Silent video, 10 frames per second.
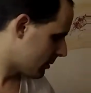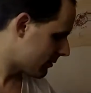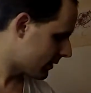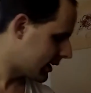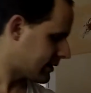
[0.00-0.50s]
But
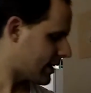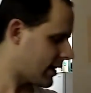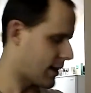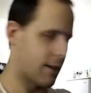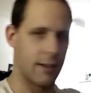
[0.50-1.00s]
if I
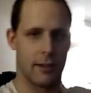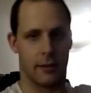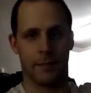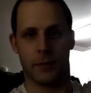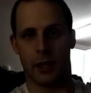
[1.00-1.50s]
take
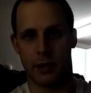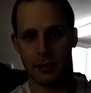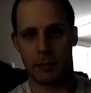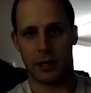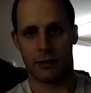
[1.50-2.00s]

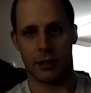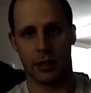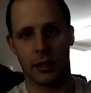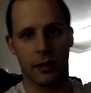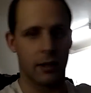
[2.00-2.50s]
this bodhran
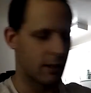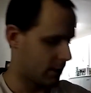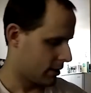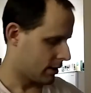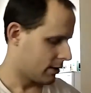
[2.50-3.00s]
here,
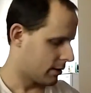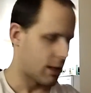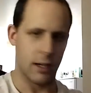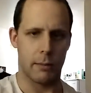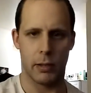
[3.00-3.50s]

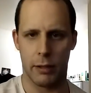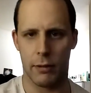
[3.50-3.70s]
and I play